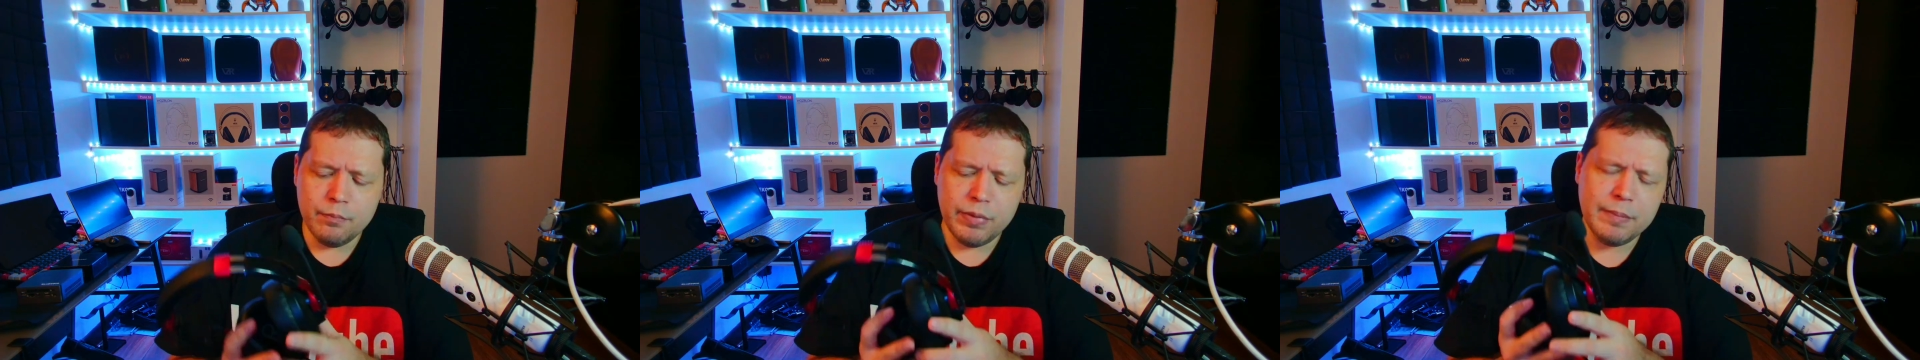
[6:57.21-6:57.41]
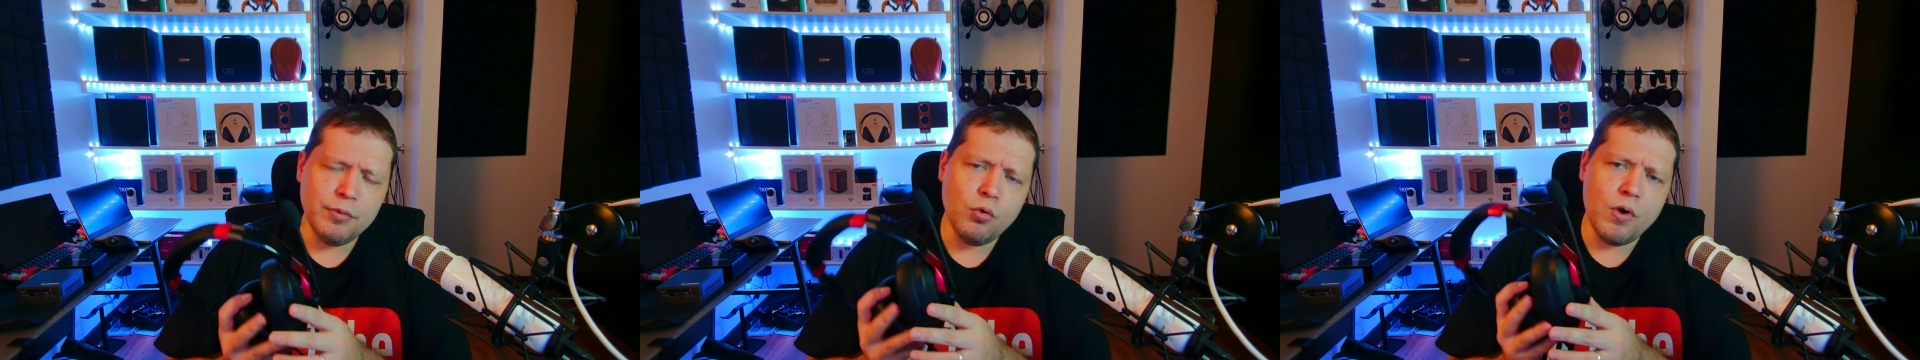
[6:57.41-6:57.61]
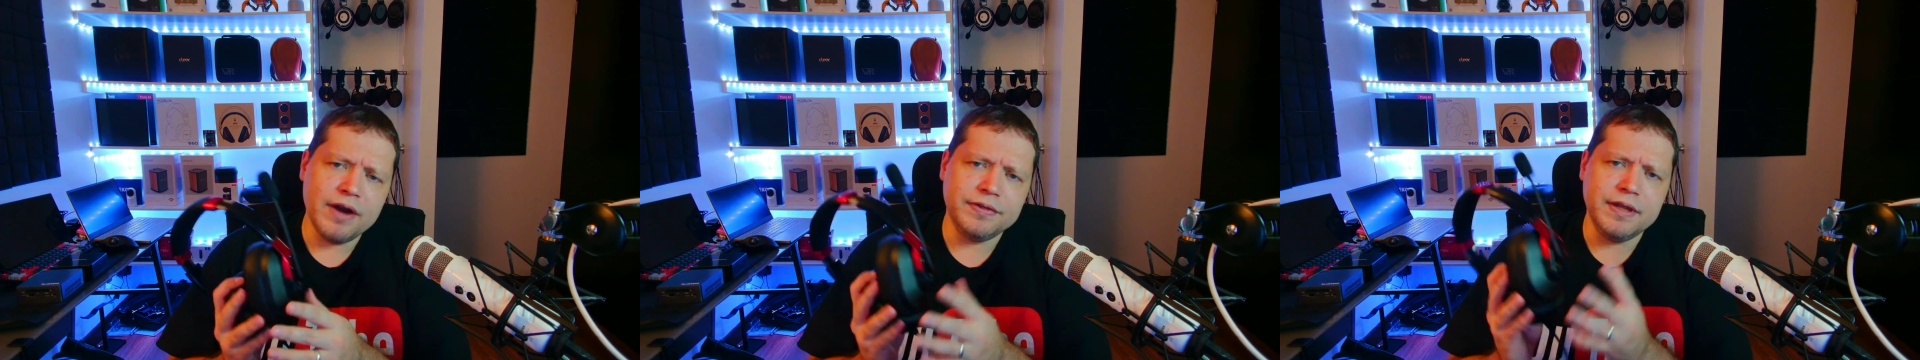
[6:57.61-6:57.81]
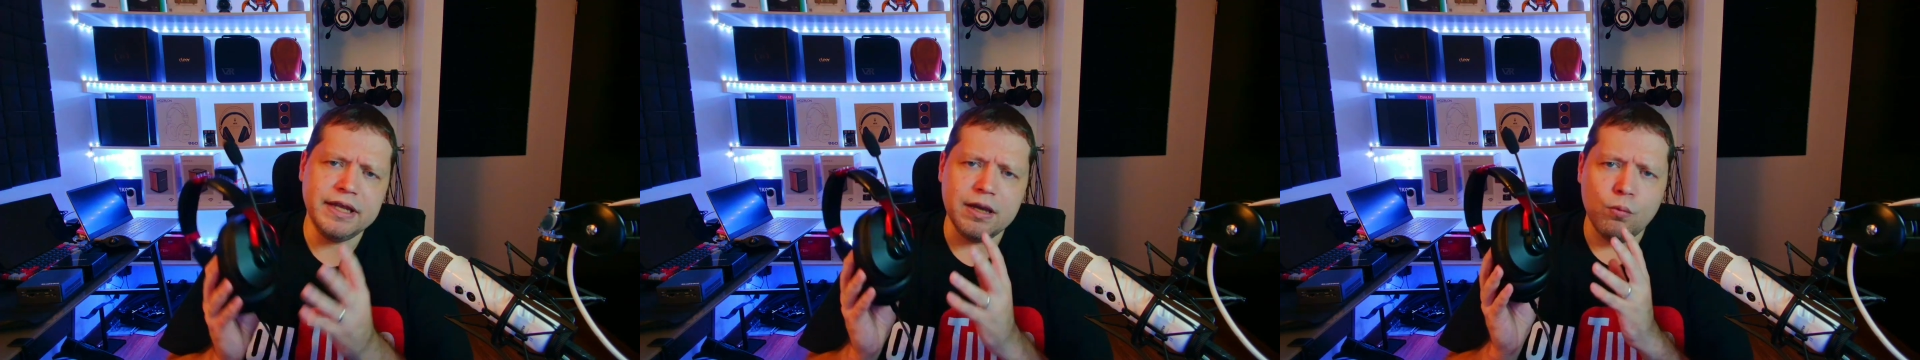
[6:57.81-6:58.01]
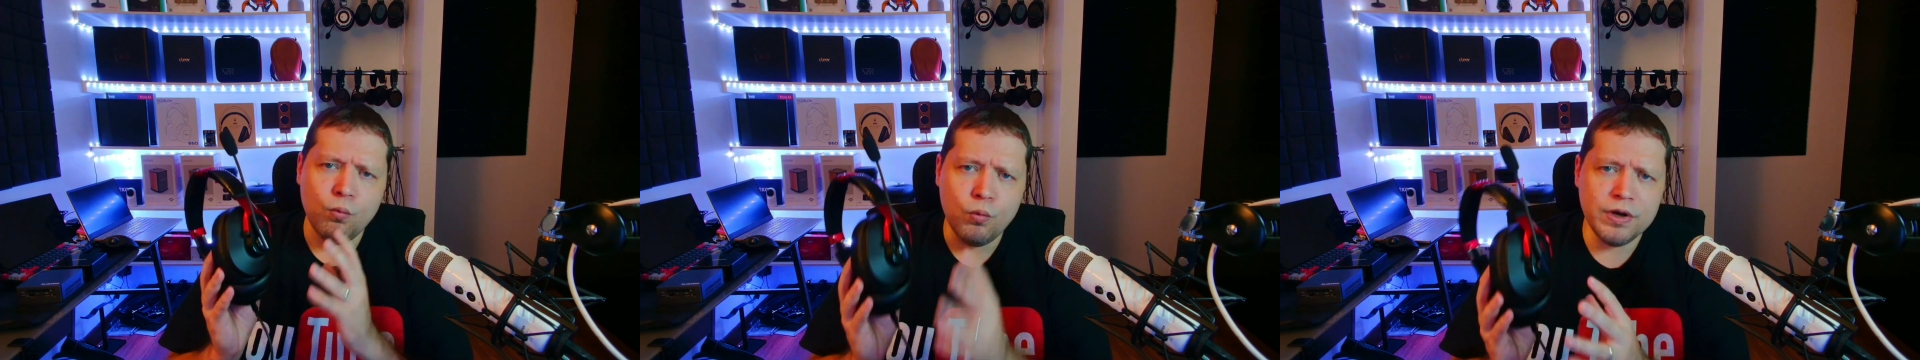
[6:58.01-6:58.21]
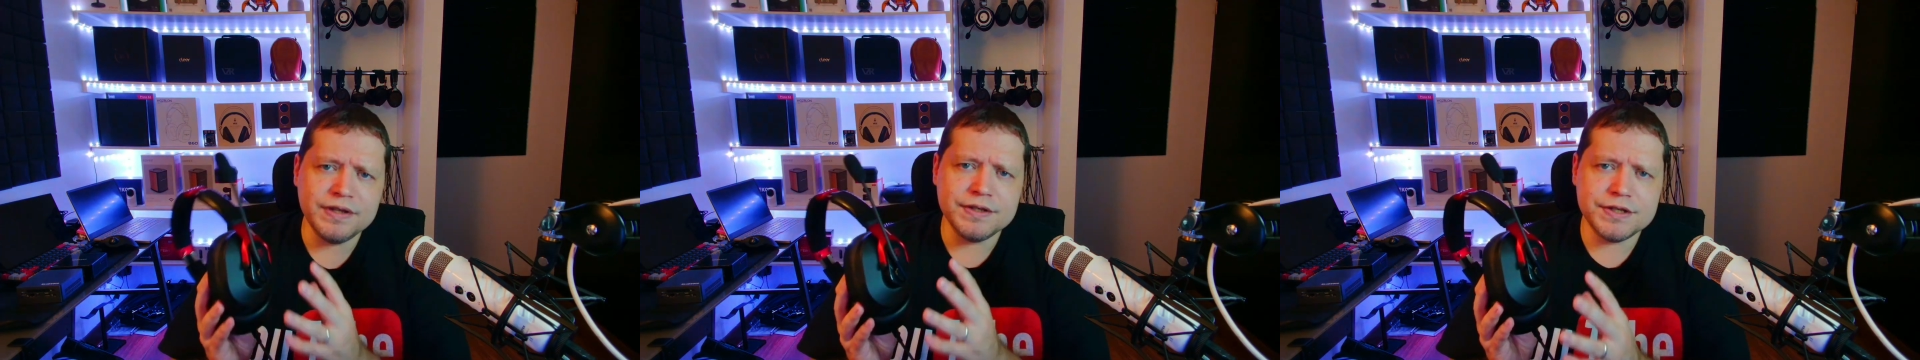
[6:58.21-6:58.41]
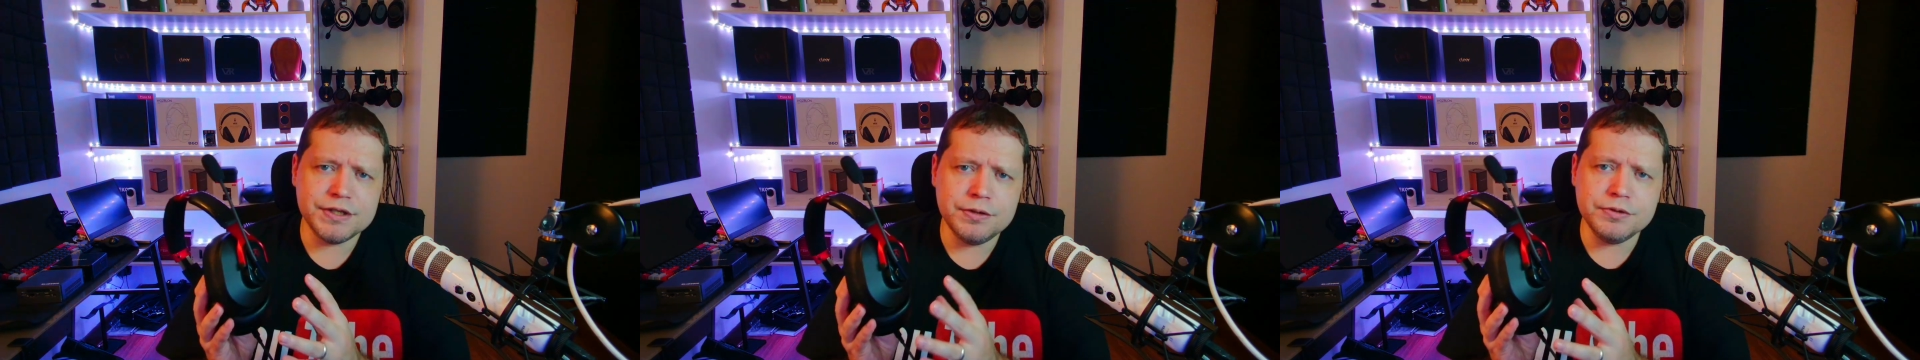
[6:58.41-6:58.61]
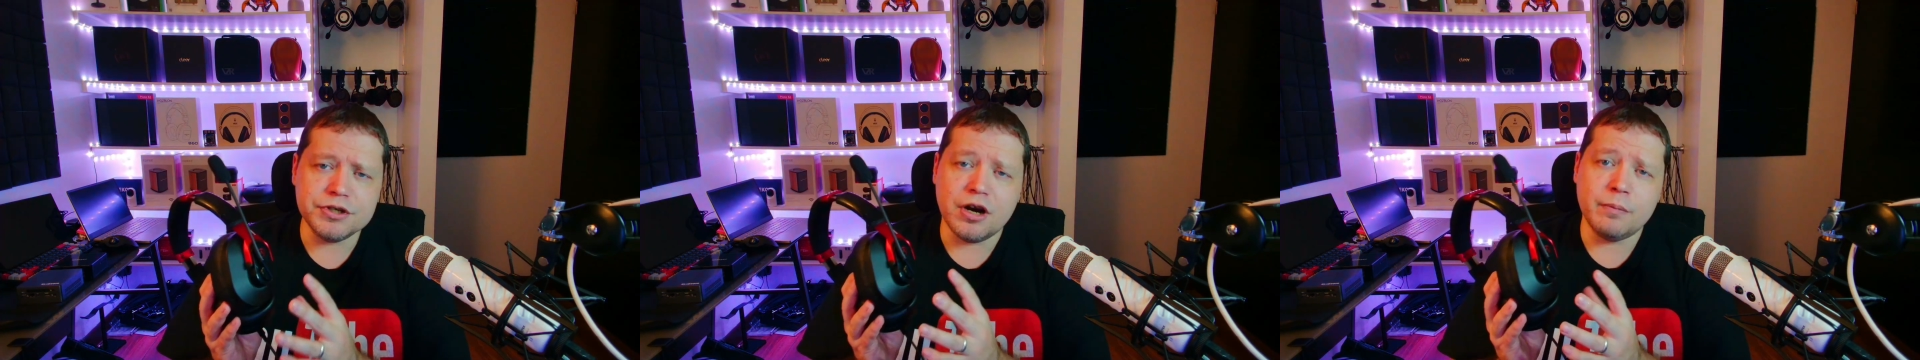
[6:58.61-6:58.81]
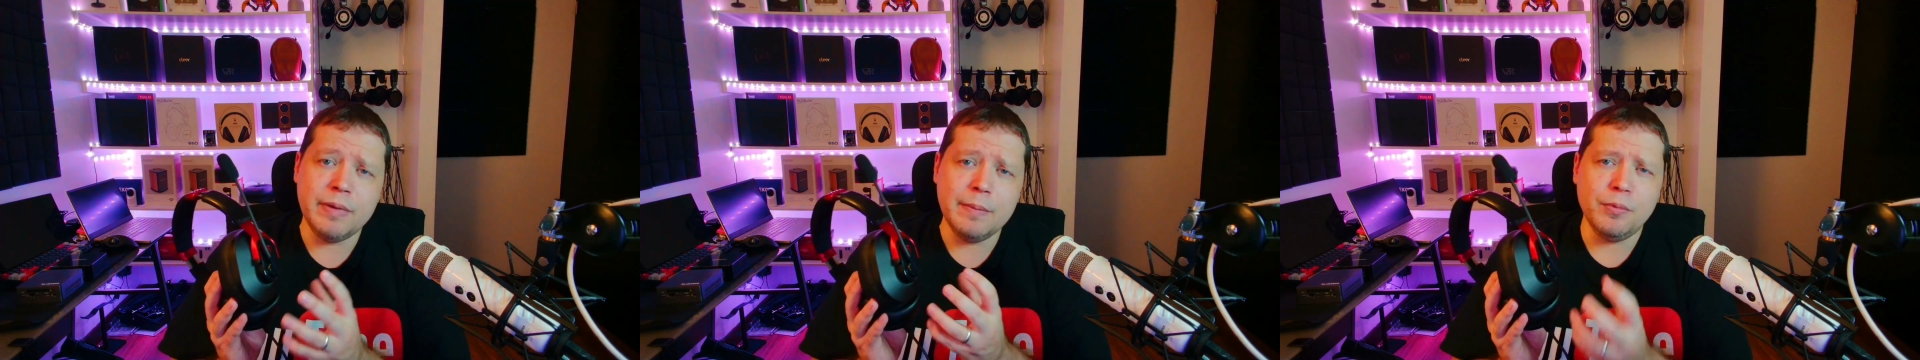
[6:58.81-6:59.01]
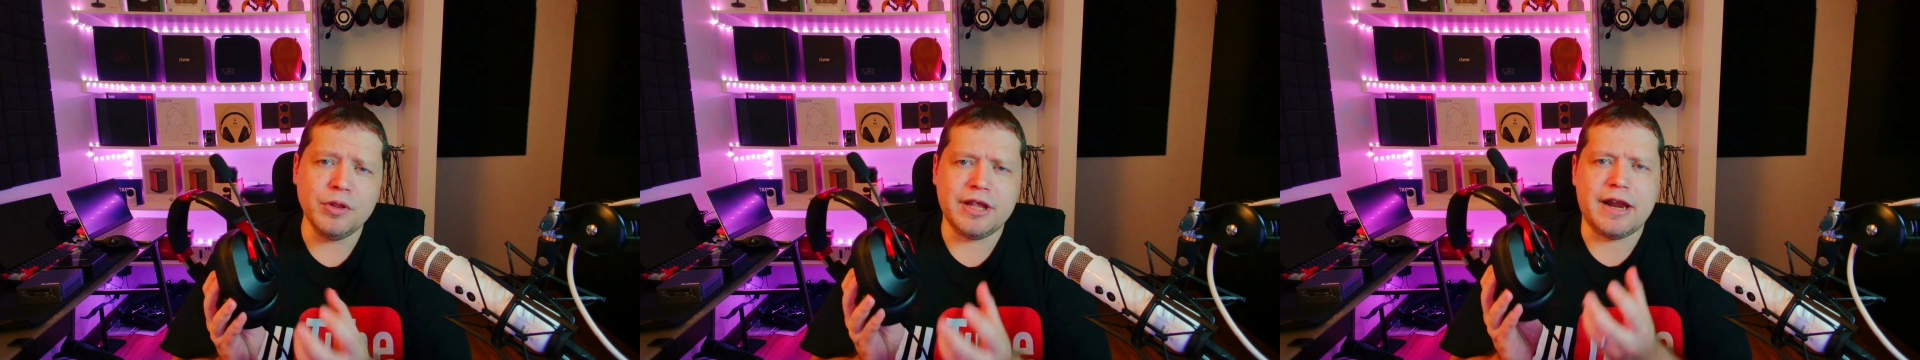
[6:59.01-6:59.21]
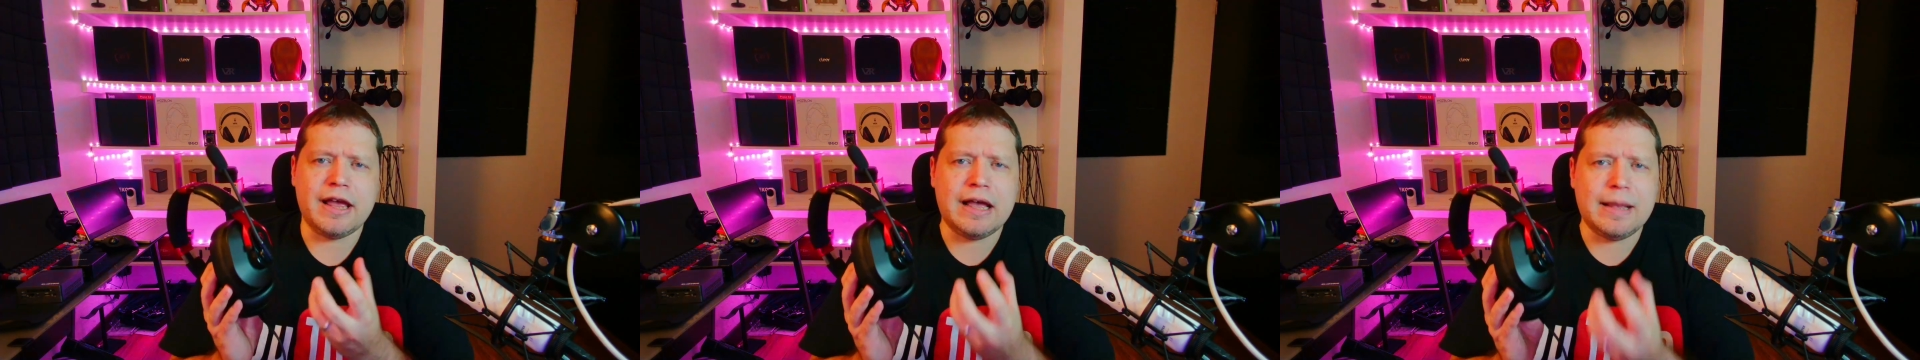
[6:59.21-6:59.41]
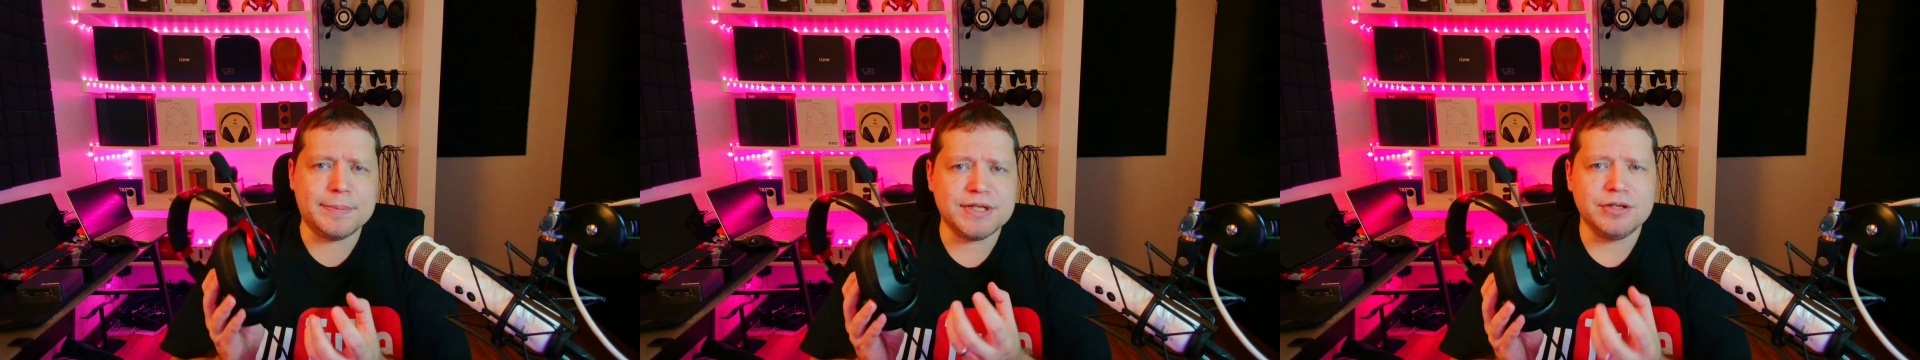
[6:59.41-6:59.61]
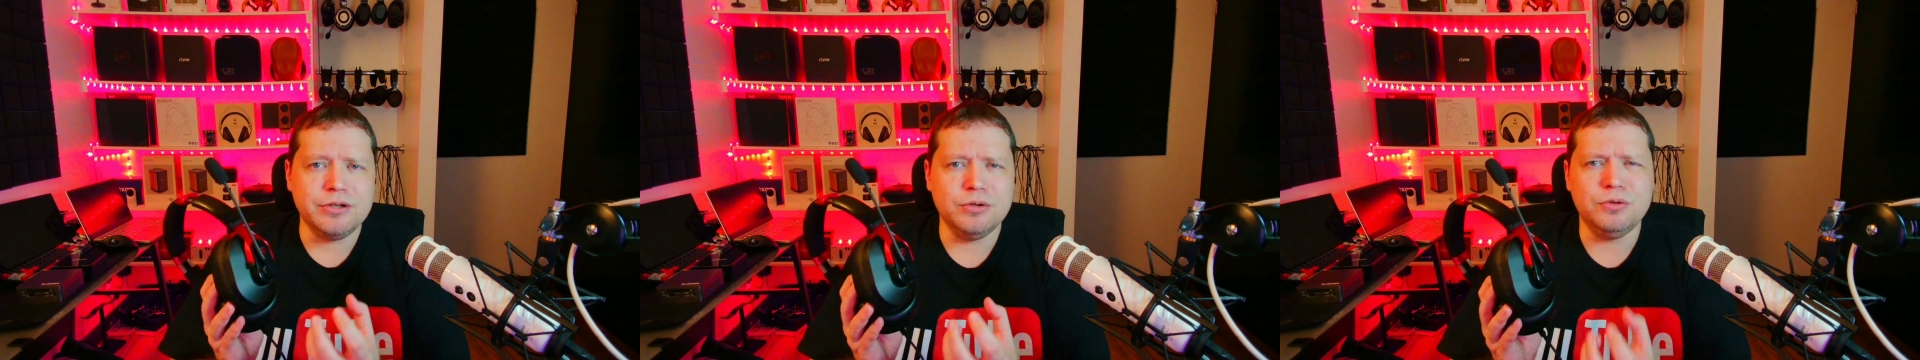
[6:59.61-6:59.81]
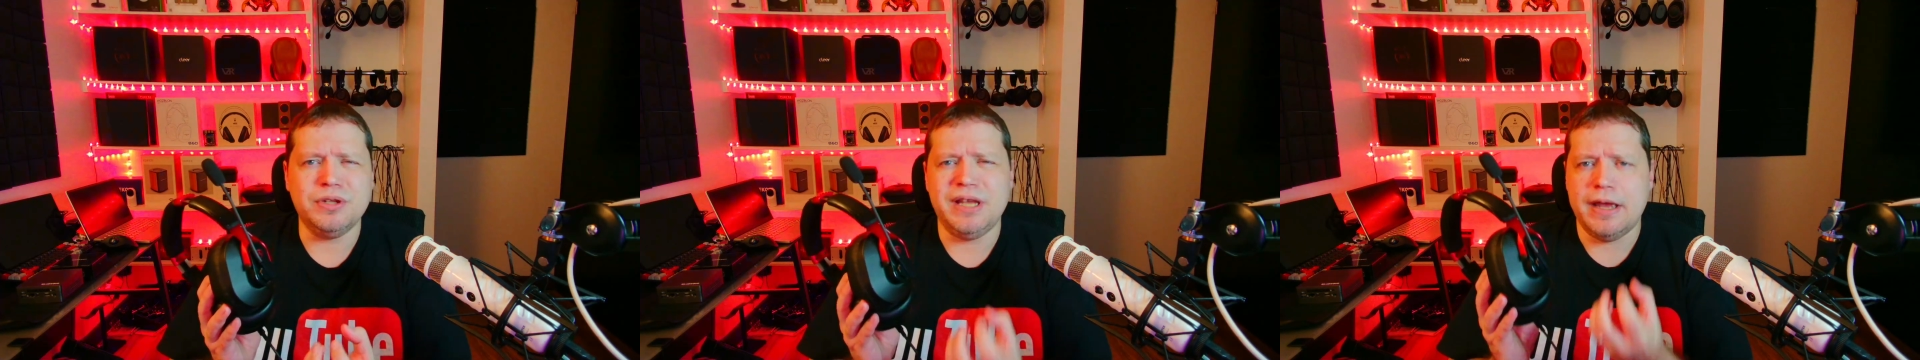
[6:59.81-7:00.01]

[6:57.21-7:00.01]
People who I think it wouldn't suit are people that absolutely